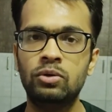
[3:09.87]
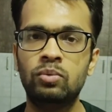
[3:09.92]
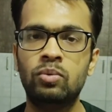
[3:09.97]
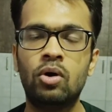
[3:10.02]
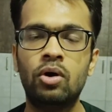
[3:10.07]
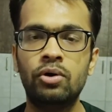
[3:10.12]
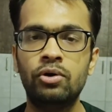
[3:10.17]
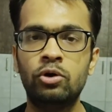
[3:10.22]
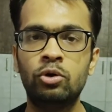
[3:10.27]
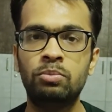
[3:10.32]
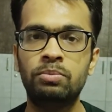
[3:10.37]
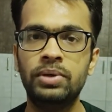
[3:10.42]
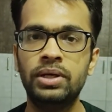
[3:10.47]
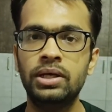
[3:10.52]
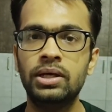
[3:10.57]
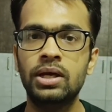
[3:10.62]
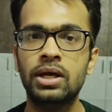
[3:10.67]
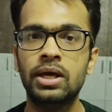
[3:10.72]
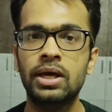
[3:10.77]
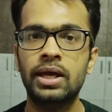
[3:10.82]
You want to
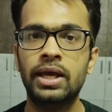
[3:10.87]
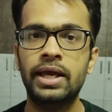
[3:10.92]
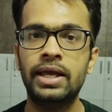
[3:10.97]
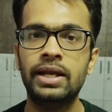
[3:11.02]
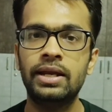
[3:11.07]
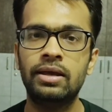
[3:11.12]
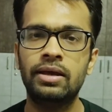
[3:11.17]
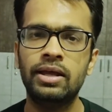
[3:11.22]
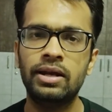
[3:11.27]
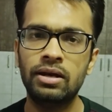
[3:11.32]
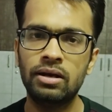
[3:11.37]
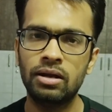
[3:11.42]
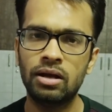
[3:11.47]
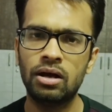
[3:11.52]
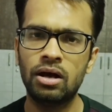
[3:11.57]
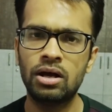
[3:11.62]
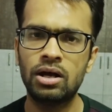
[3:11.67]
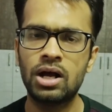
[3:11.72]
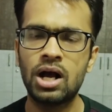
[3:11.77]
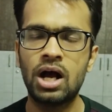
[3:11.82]
be in
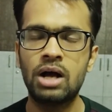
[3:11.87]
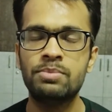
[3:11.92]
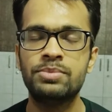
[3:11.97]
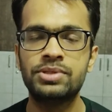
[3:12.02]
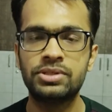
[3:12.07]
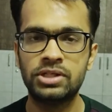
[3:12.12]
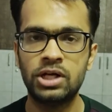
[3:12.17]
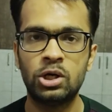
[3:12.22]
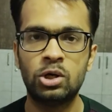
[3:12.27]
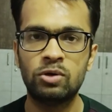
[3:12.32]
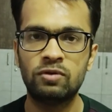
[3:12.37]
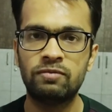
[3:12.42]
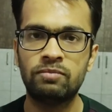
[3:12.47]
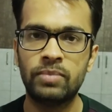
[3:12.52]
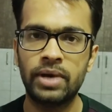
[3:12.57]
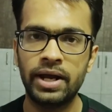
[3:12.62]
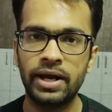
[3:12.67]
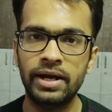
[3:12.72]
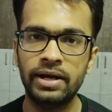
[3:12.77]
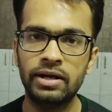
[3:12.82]
a calm state of
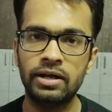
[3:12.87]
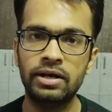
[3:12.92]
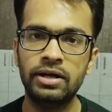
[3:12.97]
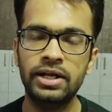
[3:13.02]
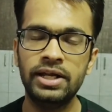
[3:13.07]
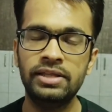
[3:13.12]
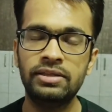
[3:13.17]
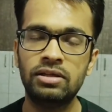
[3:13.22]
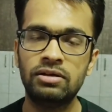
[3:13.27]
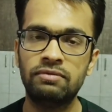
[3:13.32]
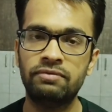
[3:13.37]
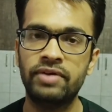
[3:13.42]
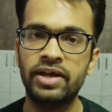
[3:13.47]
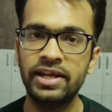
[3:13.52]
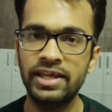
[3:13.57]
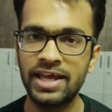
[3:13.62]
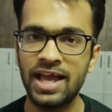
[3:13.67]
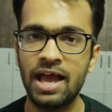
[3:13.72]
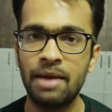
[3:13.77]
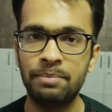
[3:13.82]
mind, neither
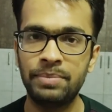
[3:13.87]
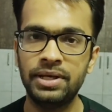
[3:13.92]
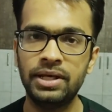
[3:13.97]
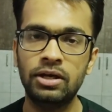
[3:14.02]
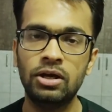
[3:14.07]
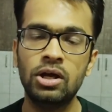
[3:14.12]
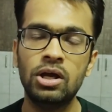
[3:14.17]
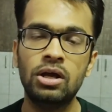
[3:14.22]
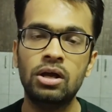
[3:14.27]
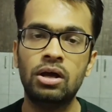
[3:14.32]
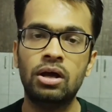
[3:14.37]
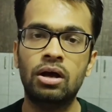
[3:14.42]
very happy,